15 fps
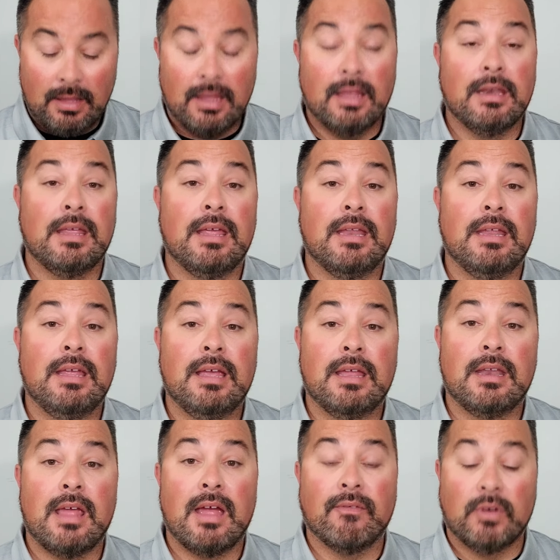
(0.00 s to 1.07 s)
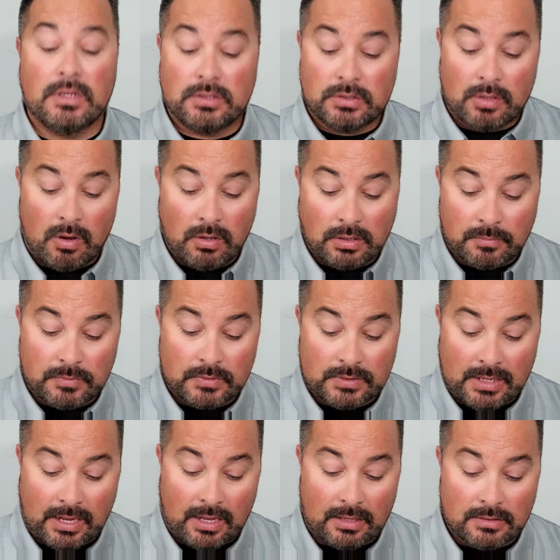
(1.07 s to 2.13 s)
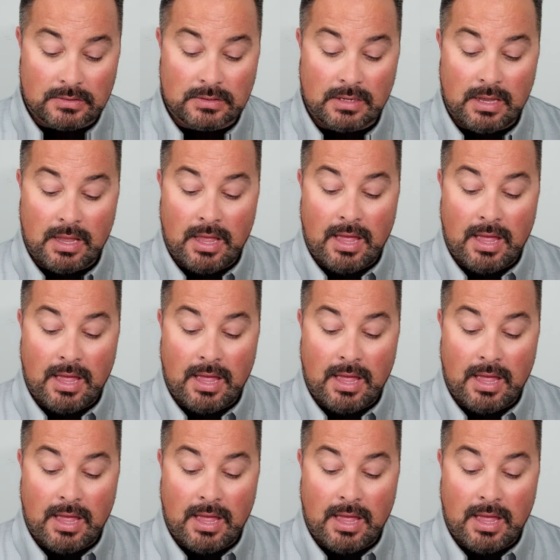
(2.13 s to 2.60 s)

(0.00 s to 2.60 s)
in any and every circumstance.